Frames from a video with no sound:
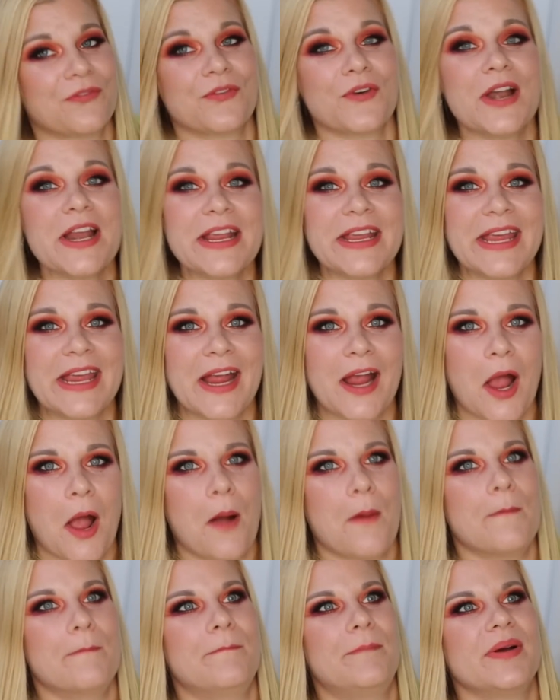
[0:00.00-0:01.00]

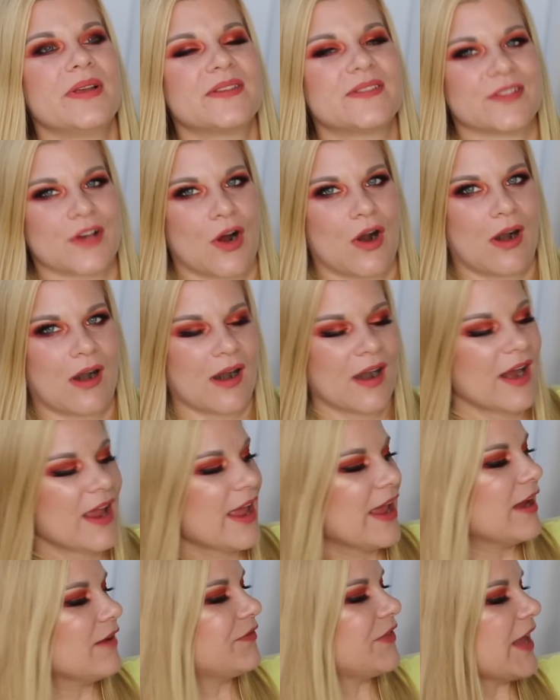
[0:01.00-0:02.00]
freaking bizarre.
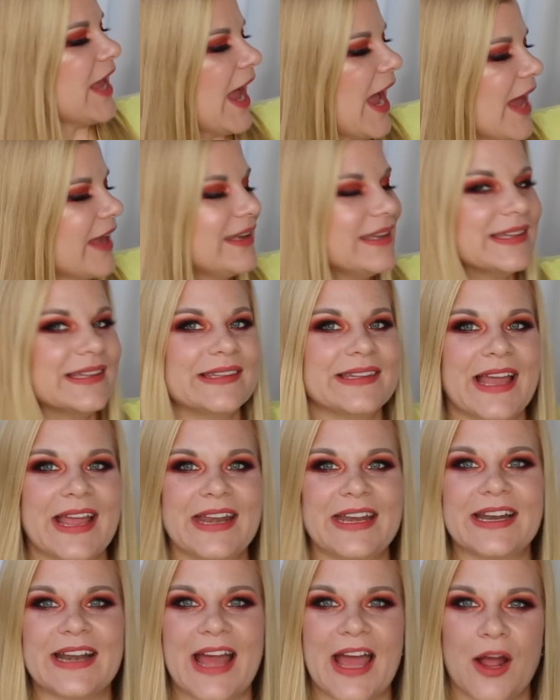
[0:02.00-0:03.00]
If they hadn't
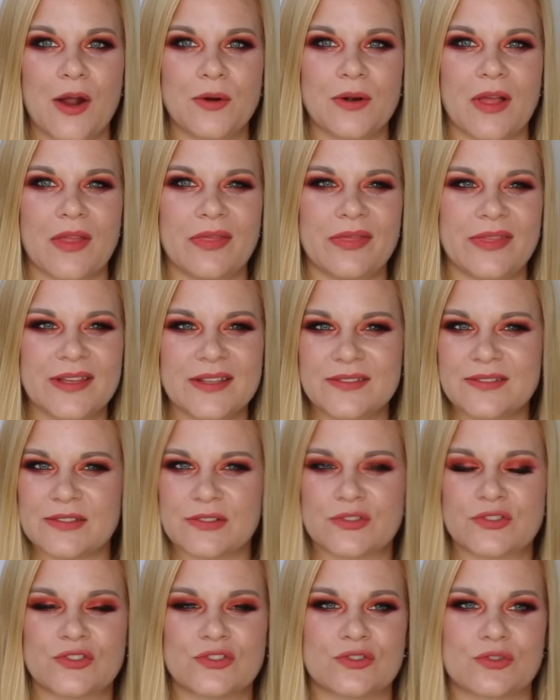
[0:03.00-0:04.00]
laid it out this
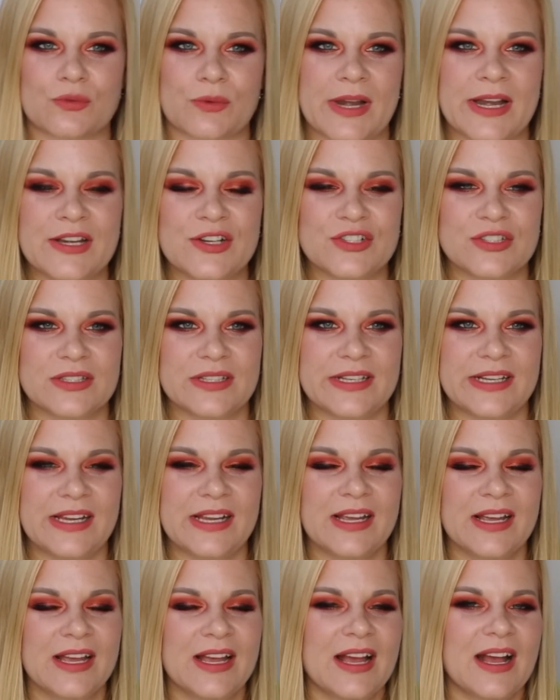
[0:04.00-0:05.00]

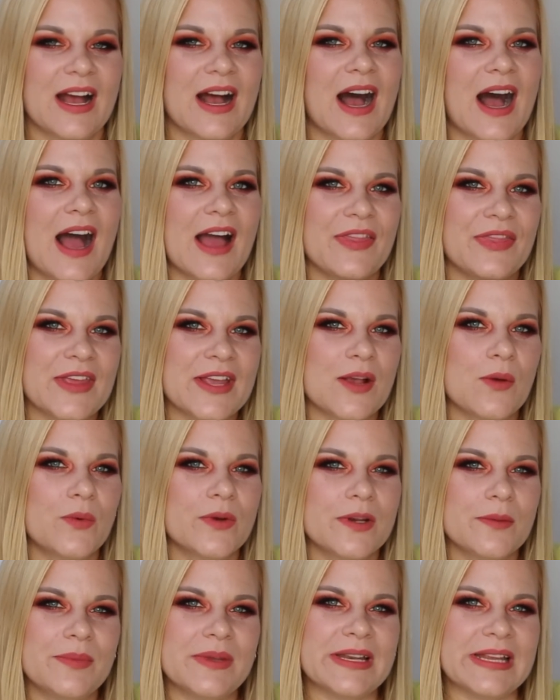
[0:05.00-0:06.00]
strangely, I think it
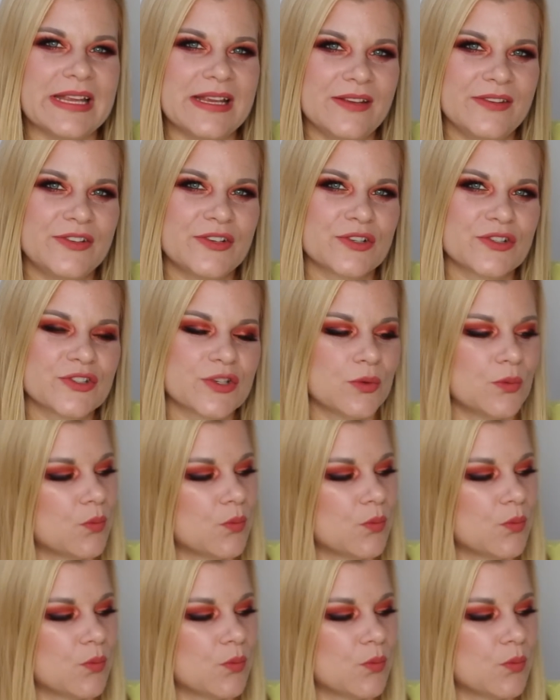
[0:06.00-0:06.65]
would have been easier to